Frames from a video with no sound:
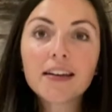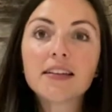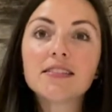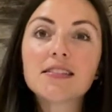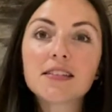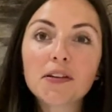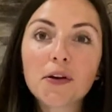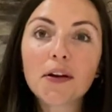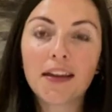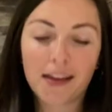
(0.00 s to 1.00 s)

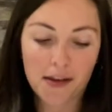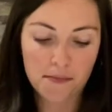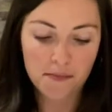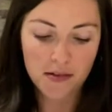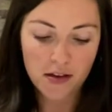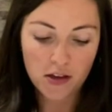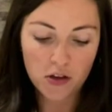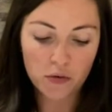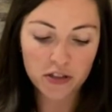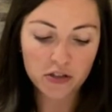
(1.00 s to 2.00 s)
Consider him
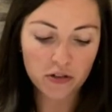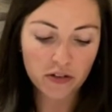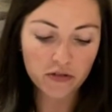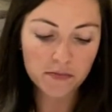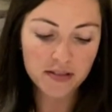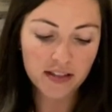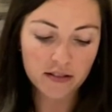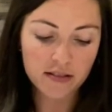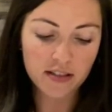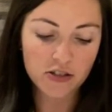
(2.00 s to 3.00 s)
who endured from
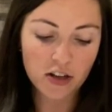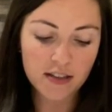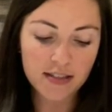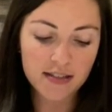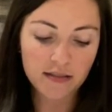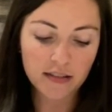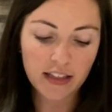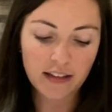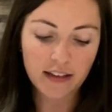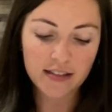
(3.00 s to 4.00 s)
sinners such
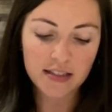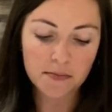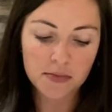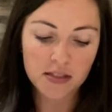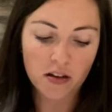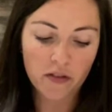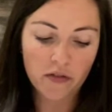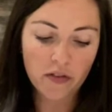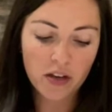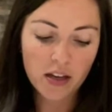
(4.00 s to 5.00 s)
hostility against himself,